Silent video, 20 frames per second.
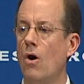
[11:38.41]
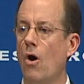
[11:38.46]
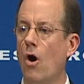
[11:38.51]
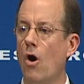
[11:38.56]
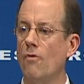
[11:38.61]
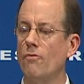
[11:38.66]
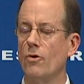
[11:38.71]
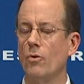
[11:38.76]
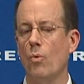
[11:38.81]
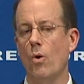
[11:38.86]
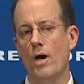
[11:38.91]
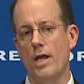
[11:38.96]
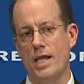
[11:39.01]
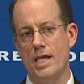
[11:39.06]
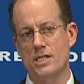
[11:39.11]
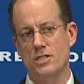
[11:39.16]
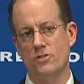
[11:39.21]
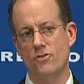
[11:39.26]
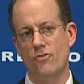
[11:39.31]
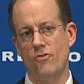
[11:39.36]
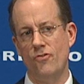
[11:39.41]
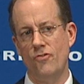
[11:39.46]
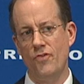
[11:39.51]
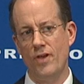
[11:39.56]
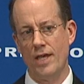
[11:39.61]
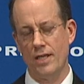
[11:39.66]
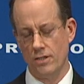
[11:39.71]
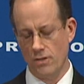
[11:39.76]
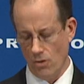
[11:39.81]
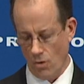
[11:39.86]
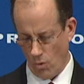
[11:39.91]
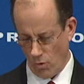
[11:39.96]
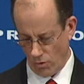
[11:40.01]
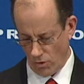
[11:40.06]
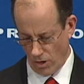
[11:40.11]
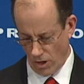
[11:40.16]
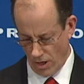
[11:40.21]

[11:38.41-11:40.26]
over what is fit or